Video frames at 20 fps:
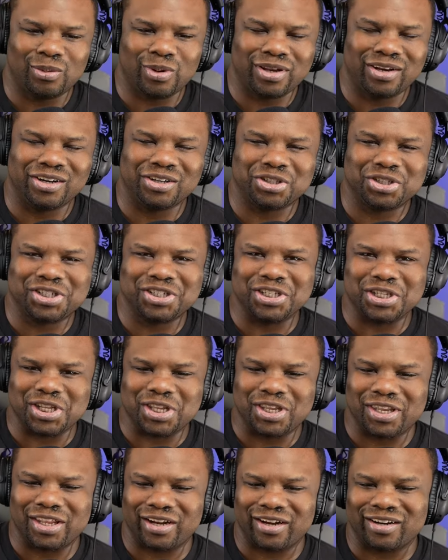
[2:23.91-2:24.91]
wonder she's
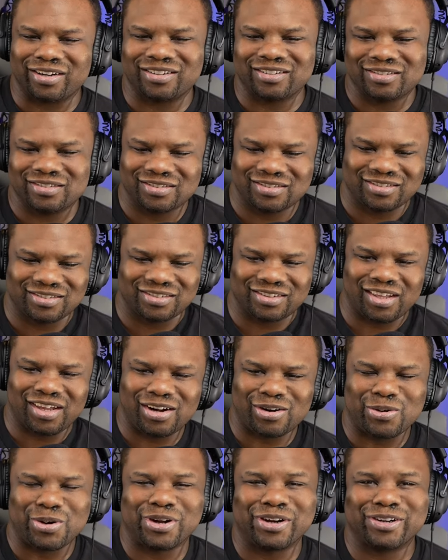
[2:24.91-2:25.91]
in there. They
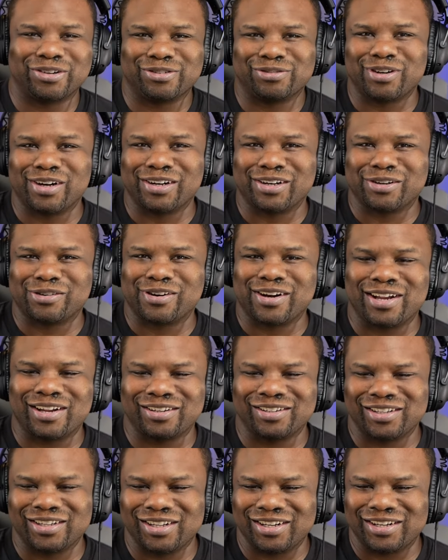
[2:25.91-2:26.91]
don't want her running
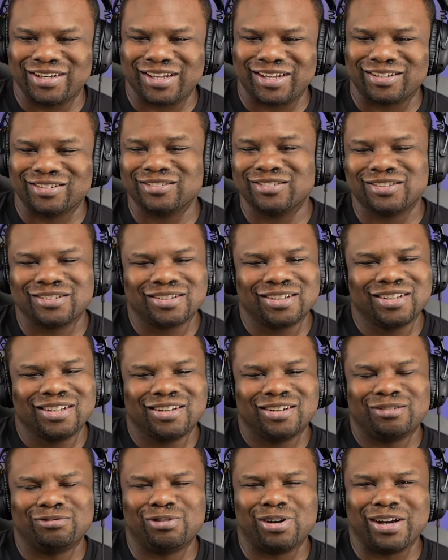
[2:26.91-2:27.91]
around, getting out,
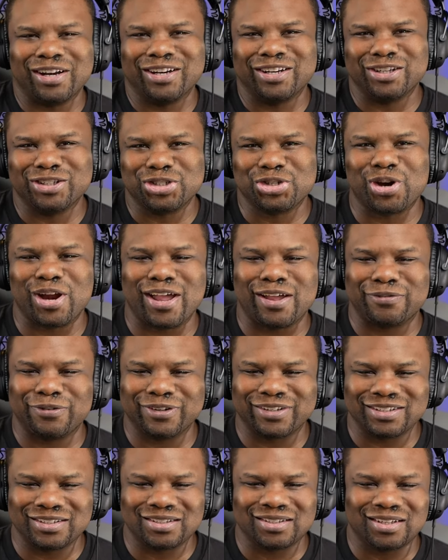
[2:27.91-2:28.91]
running into
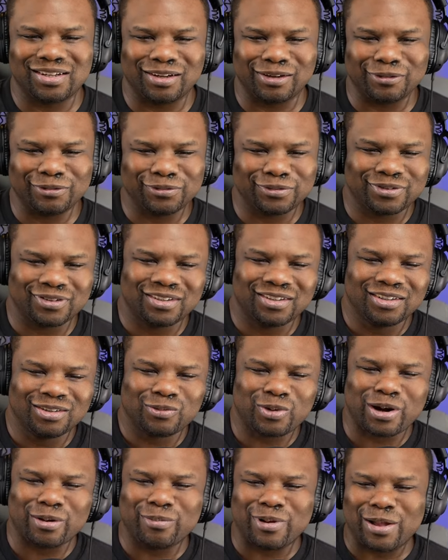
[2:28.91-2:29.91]
traffic and stuff.
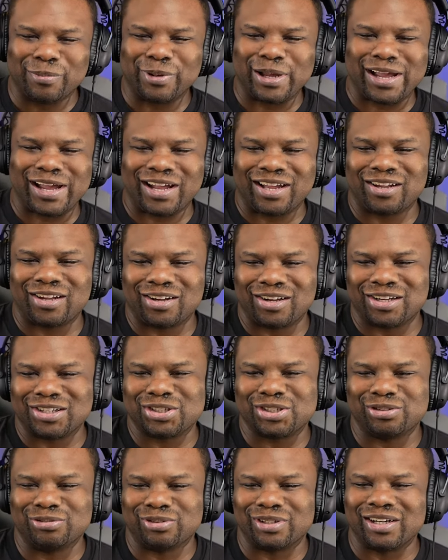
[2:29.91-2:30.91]
Where mama at? Oh,
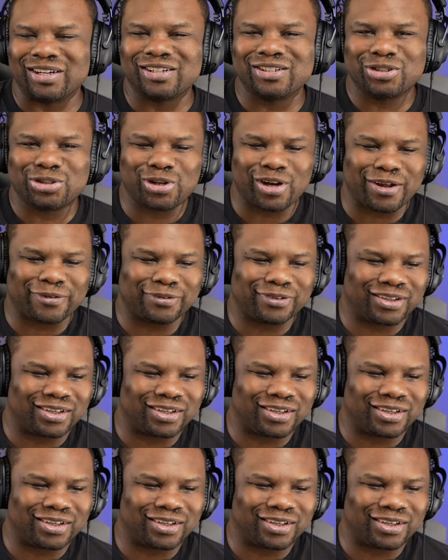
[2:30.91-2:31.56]
she running in traffic